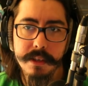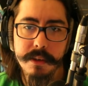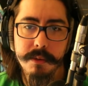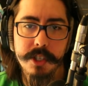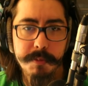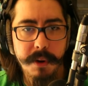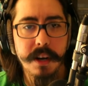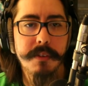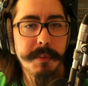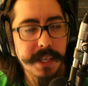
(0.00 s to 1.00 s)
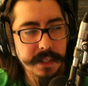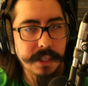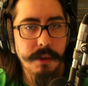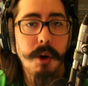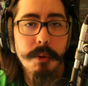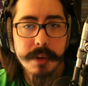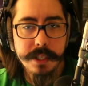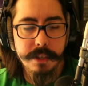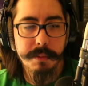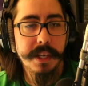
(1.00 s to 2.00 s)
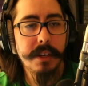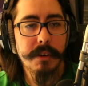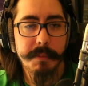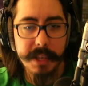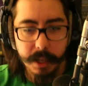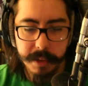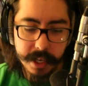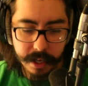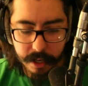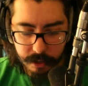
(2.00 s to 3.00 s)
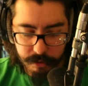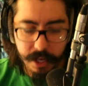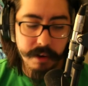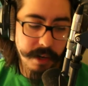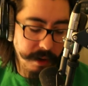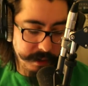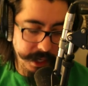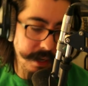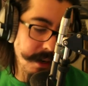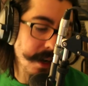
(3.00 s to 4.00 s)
which is part of it, because that's the whole reason you're becoming a creator, an entertainer.